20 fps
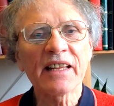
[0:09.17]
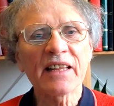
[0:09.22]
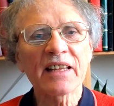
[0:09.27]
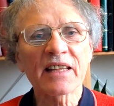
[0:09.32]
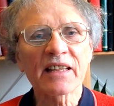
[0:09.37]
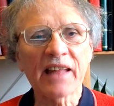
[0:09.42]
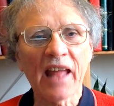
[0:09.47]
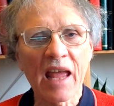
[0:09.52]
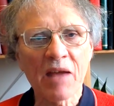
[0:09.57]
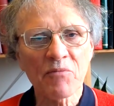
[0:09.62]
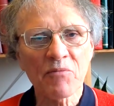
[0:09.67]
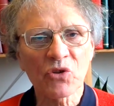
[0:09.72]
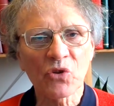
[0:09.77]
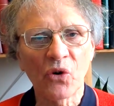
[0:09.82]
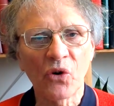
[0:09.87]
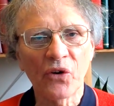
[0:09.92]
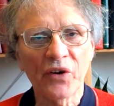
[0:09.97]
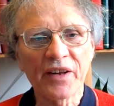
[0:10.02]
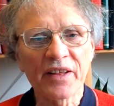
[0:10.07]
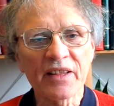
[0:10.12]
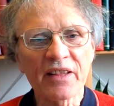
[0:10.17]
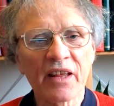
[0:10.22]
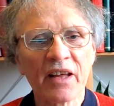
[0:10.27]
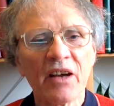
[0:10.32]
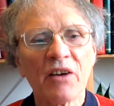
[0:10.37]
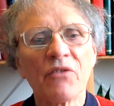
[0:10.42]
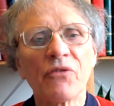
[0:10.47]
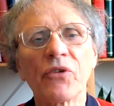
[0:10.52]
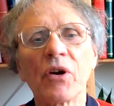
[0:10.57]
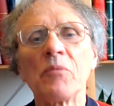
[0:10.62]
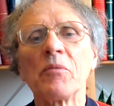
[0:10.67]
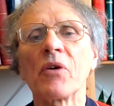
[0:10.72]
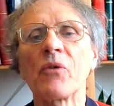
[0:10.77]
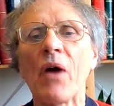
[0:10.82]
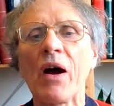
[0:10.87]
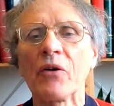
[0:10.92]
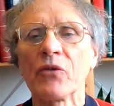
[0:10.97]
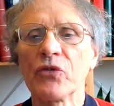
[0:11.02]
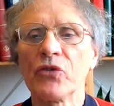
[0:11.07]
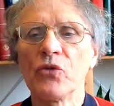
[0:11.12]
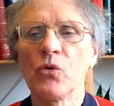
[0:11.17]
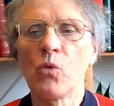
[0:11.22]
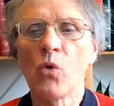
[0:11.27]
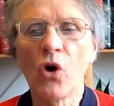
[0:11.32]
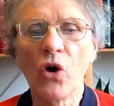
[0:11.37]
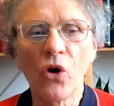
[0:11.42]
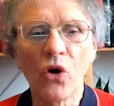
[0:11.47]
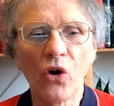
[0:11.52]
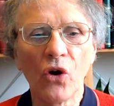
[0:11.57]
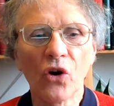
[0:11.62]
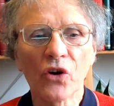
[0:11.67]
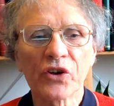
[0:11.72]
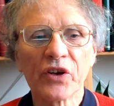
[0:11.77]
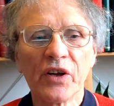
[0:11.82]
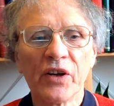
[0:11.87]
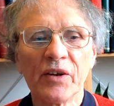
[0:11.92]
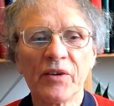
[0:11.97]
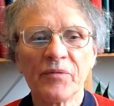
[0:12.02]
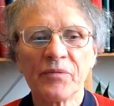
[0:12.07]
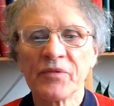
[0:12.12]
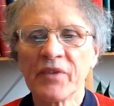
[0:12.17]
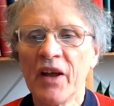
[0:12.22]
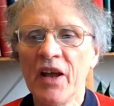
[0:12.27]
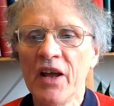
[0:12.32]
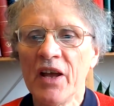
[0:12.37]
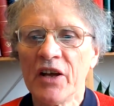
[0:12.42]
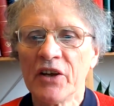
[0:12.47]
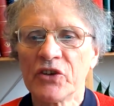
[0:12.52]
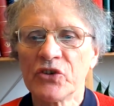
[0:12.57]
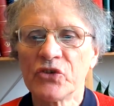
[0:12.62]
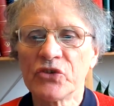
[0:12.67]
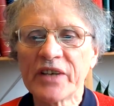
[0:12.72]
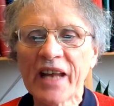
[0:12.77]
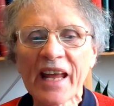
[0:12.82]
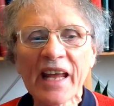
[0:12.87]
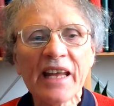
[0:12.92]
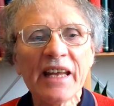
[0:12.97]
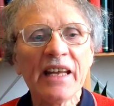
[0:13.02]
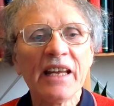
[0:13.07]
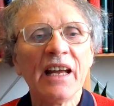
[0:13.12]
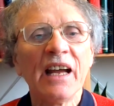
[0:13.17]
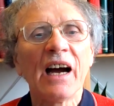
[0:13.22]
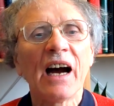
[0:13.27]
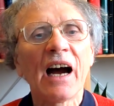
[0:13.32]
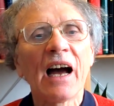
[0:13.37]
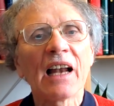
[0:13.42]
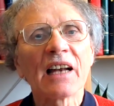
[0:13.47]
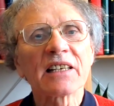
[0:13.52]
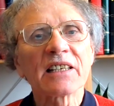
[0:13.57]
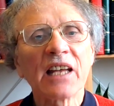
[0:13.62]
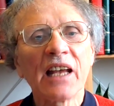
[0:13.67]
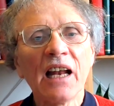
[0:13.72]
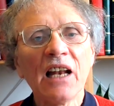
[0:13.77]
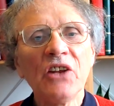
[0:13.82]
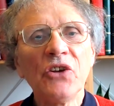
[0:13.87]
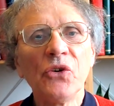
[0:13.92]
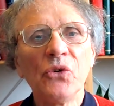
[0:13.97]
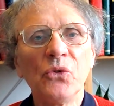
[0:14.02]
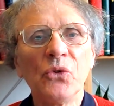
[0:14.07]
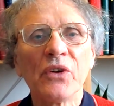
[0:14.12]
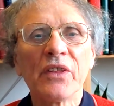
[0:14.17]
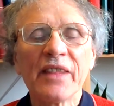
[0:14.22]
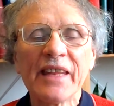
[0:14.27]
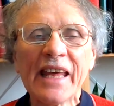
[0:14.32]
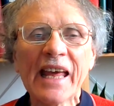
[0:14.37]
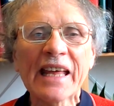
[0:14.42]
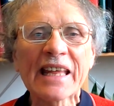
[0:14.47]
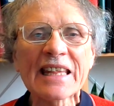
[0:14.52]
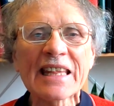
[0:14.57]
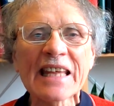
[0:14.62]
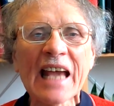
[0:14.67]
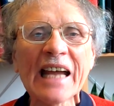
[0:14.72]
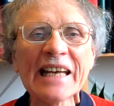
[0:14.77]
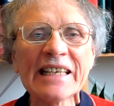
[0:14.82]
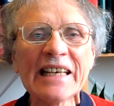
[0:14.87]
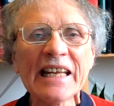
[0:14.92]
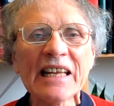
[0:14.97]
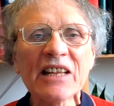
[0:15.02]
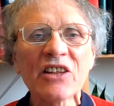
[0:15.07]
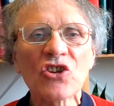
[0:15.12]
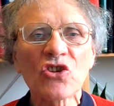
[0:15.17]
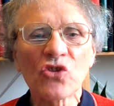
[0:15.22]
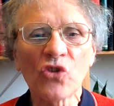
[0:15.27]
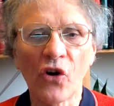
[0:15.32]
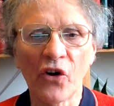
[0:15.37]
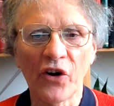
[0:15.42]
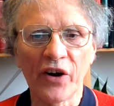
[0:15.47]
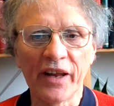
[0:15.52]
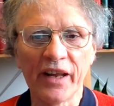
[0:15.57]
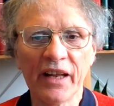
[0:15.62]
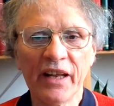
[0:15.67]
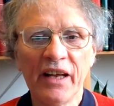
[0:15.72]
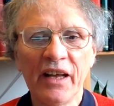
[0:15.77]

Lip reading: stamp stories from around the world. Today I'll tell you the exciting story